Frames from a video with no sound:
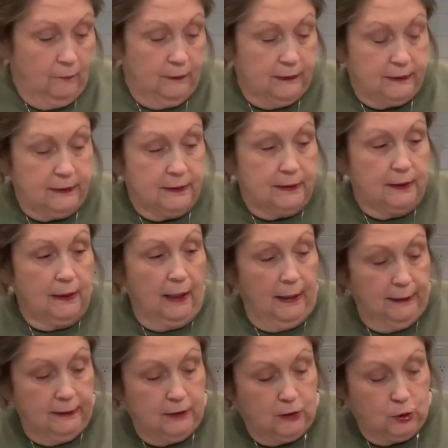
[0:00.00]
this is a
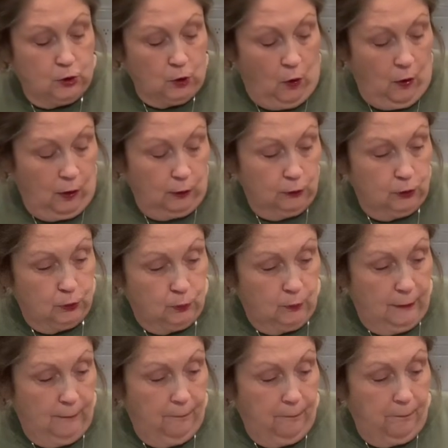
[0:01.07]
nice jar to
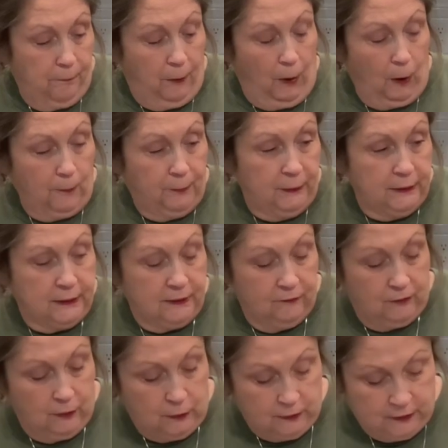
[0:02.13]
repurpose if
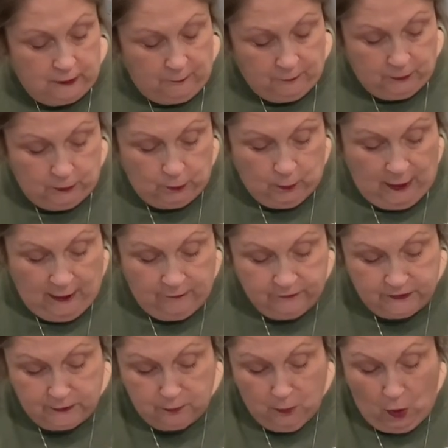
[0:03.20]
there's something you have
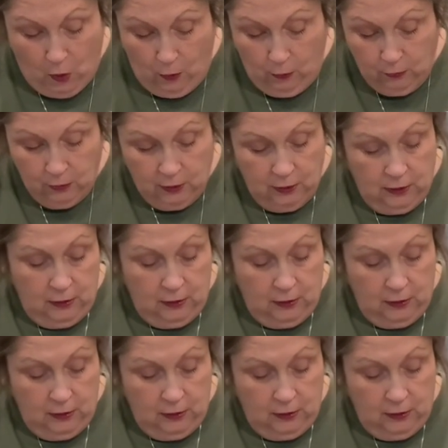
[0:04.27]
small.